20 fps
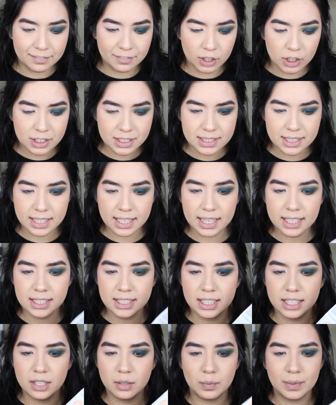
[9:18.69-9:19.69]
First thing I
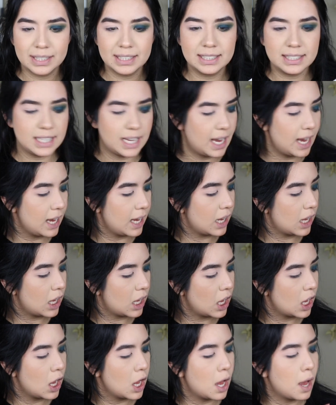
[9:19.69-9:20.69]
did was take
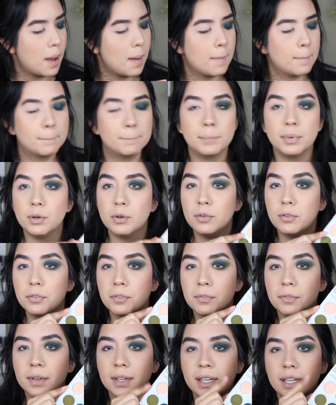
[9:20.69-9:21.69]
Poof,